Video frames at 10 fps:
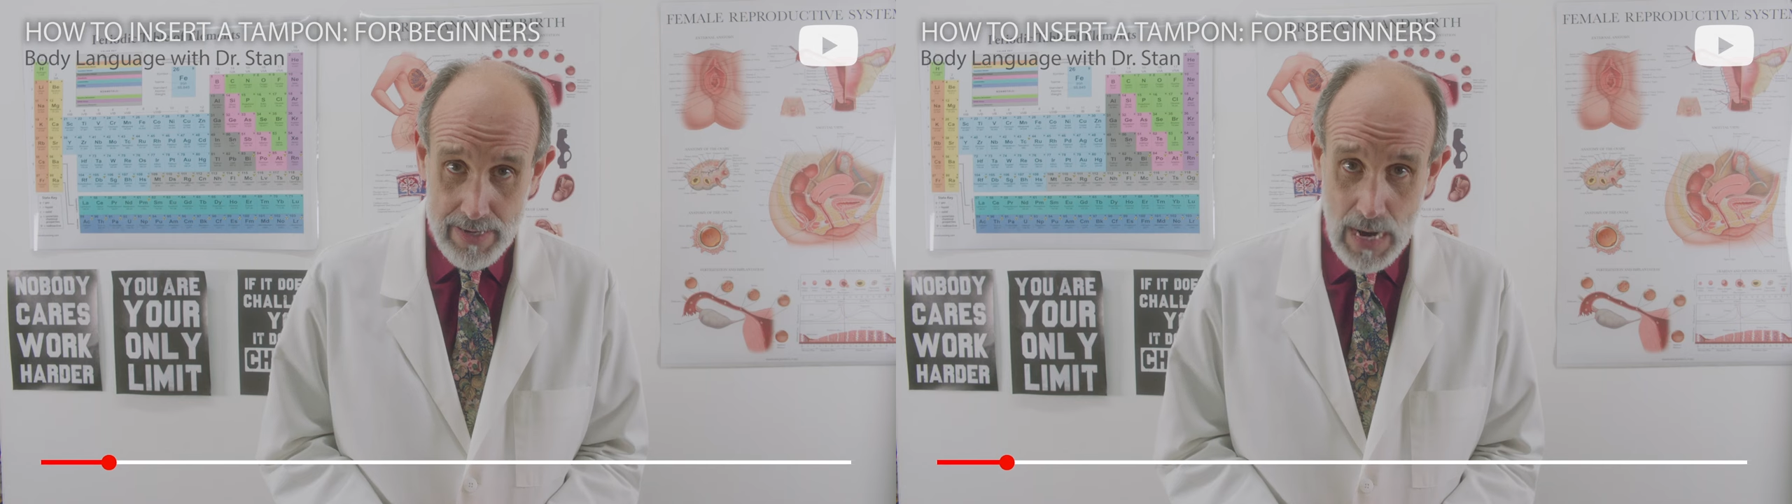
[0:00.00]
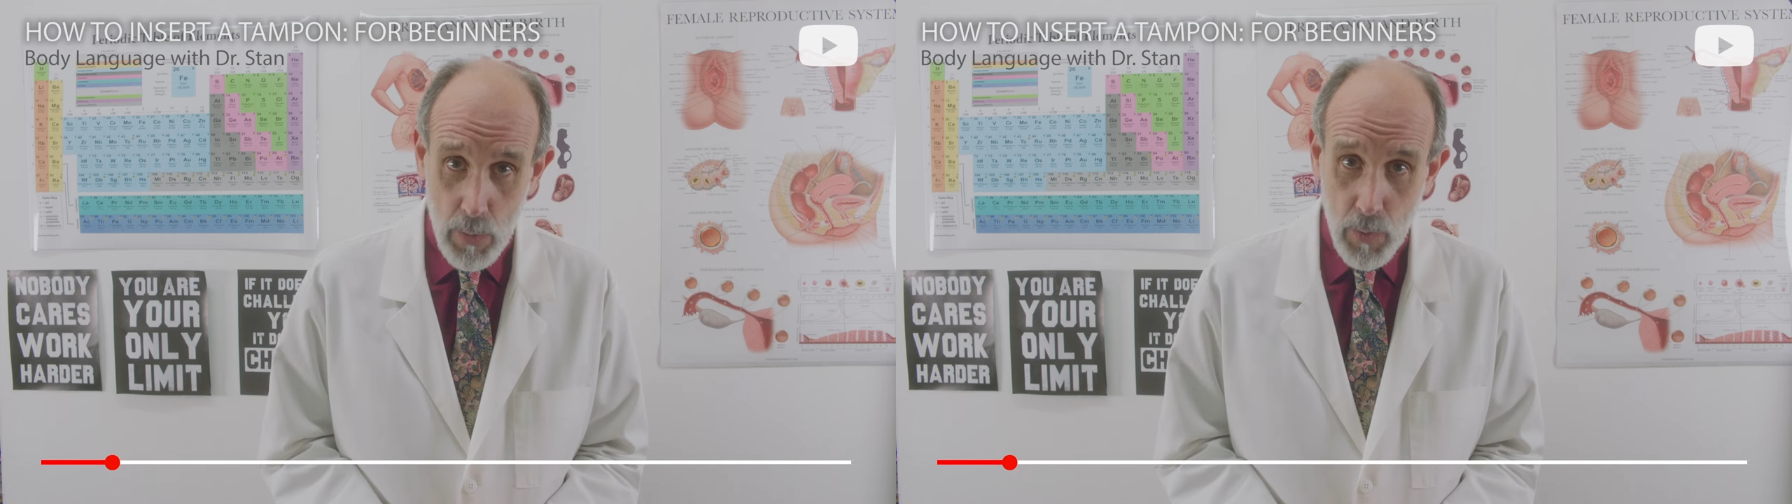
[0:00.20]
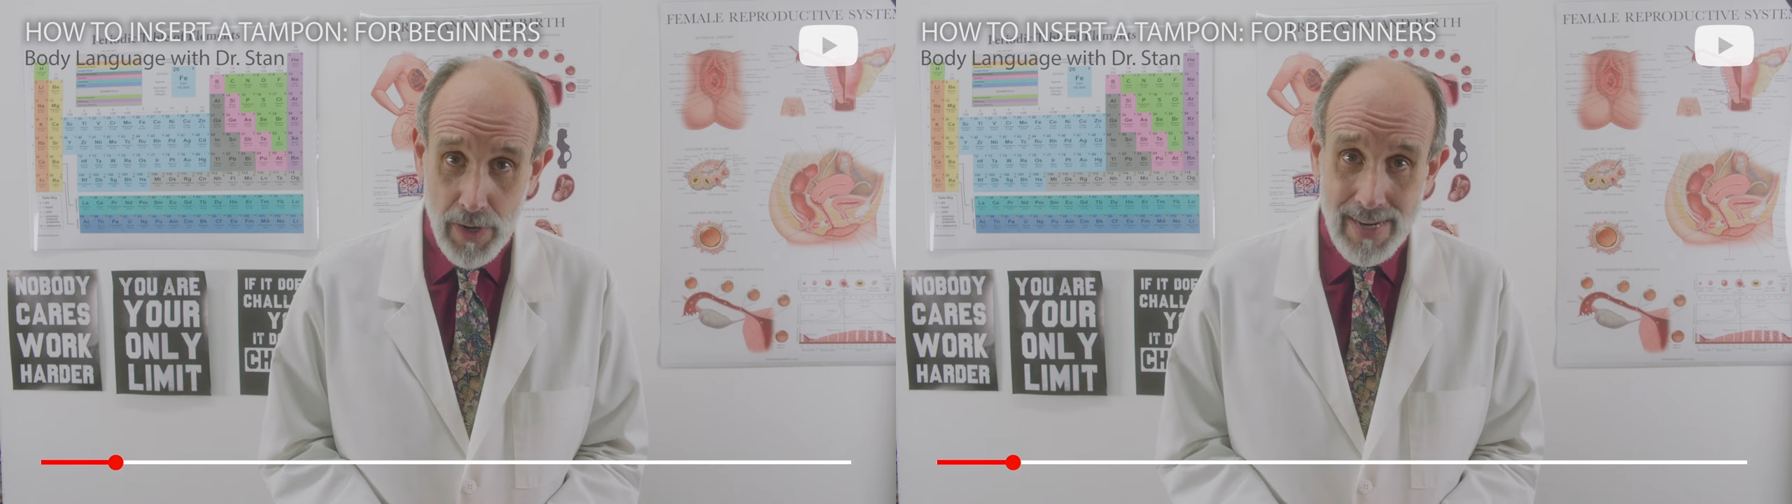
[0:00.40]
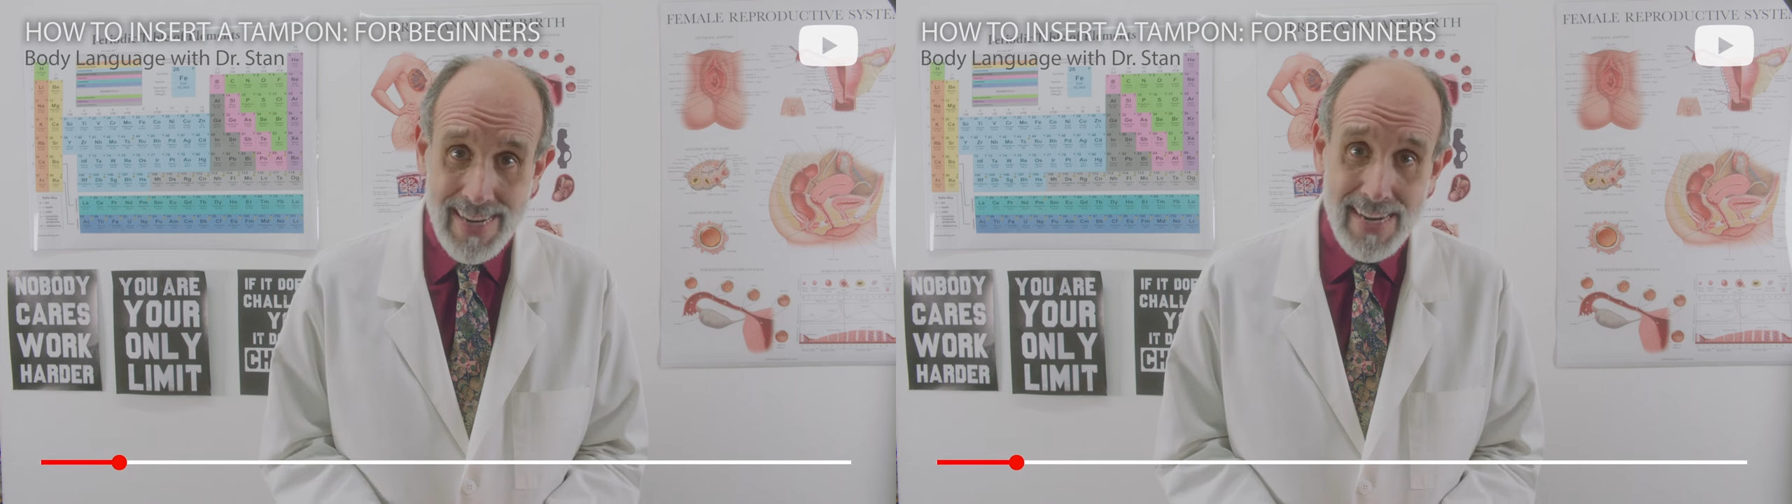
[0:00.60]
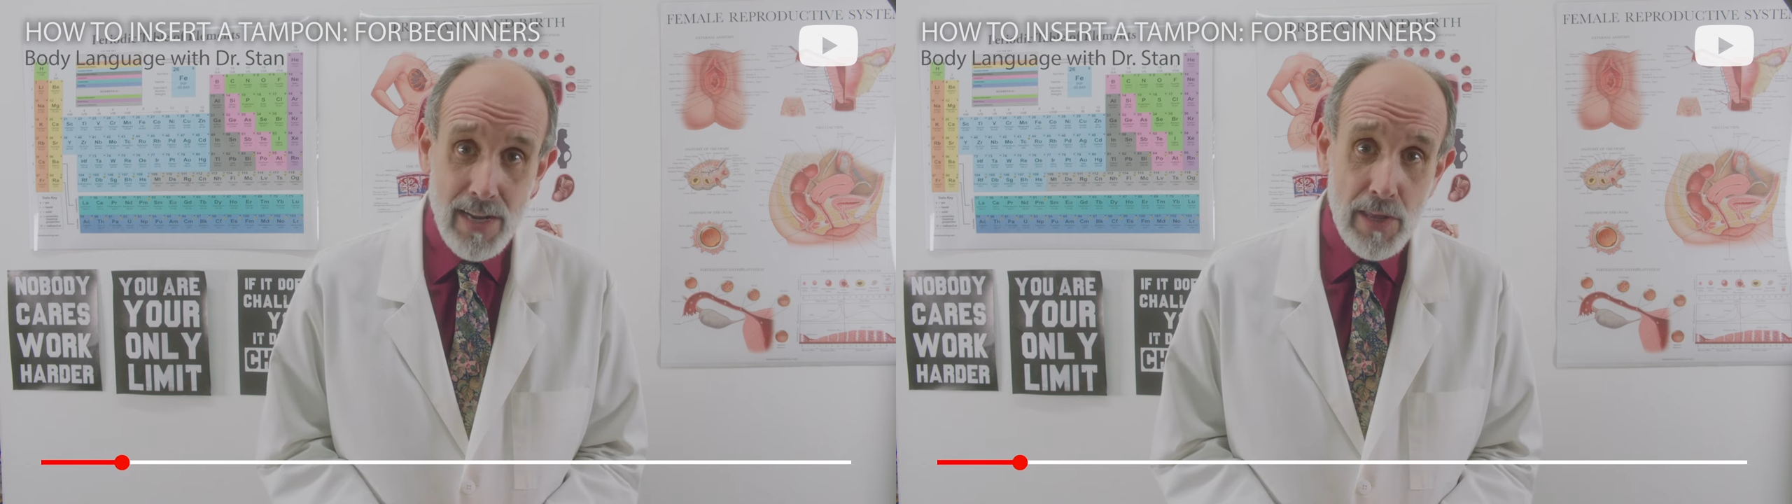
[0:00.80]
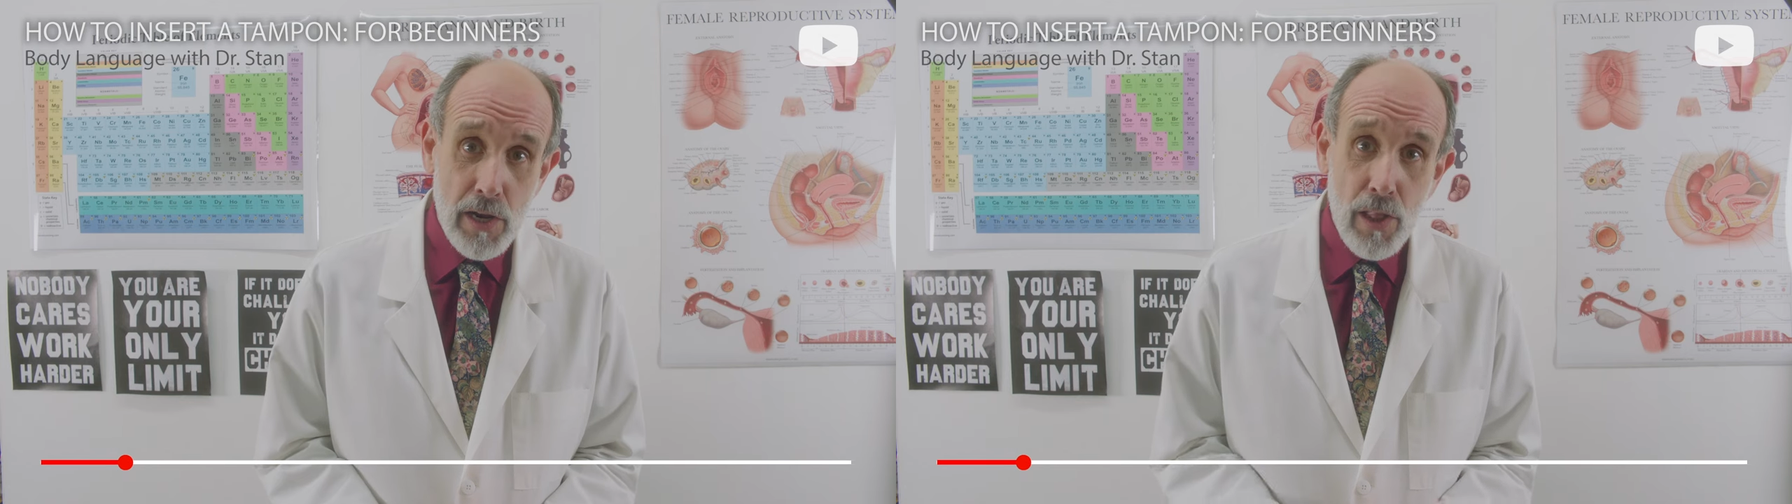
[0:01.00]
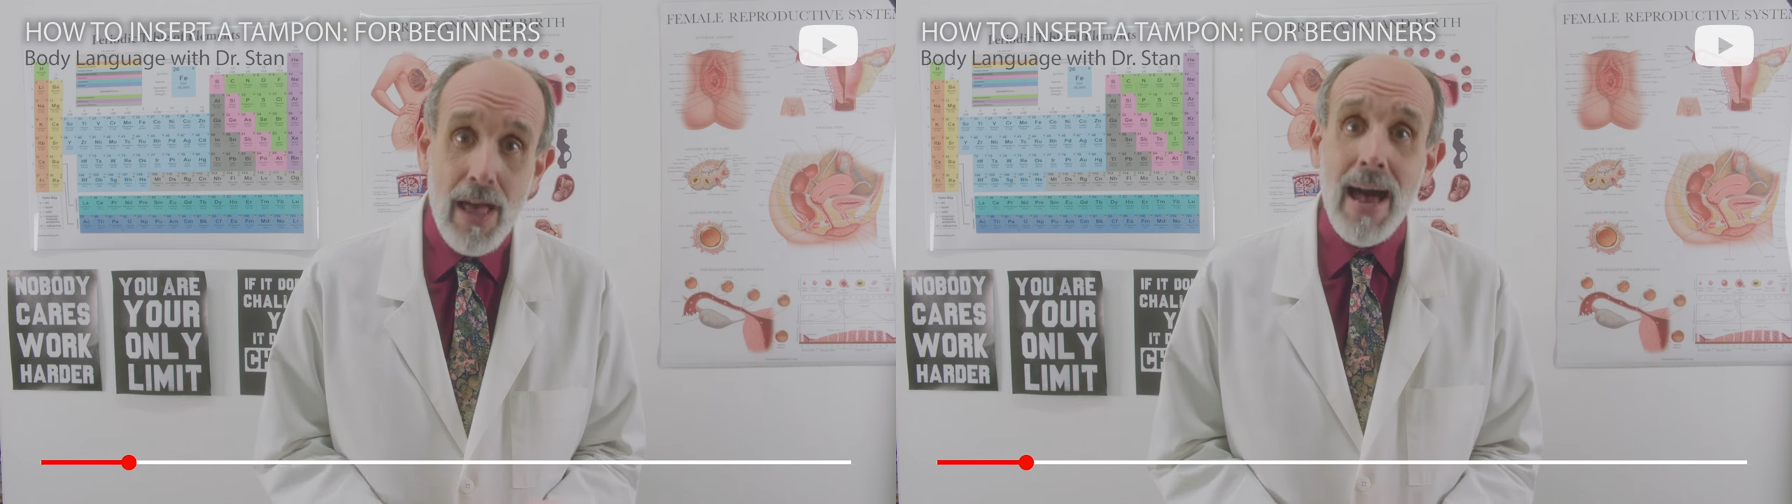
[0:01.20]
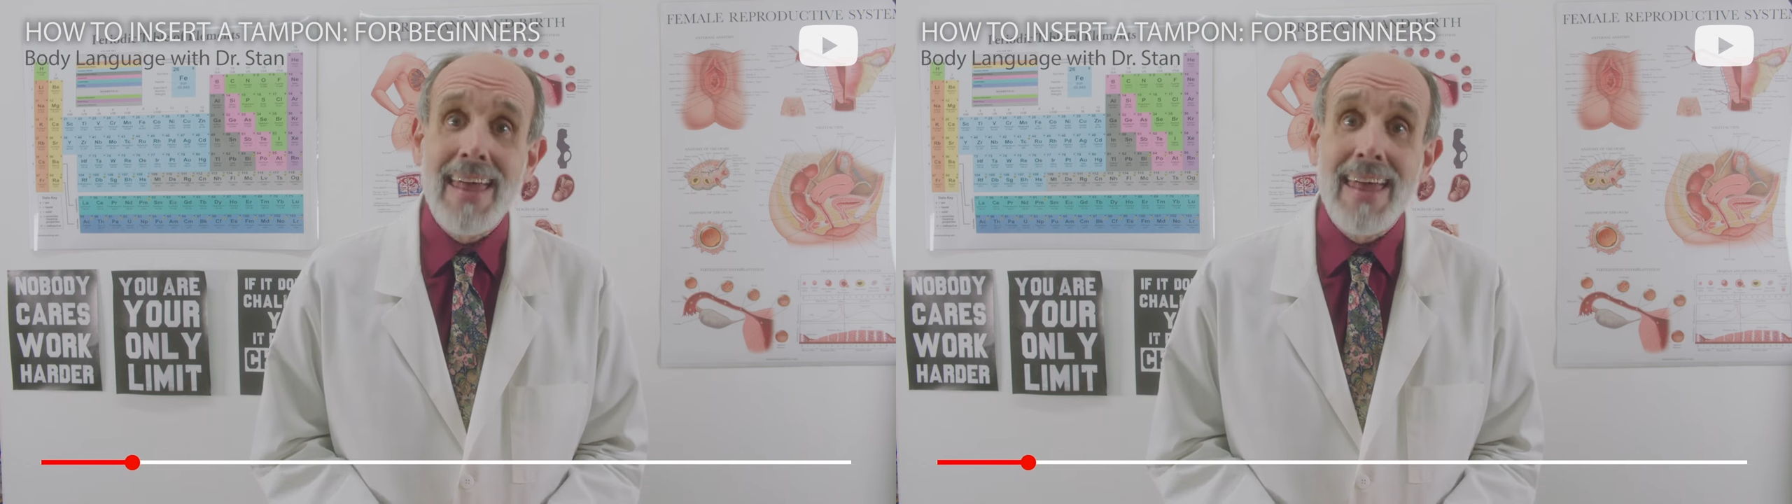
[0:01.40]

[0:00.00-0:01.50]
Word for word: Now we're going to need a little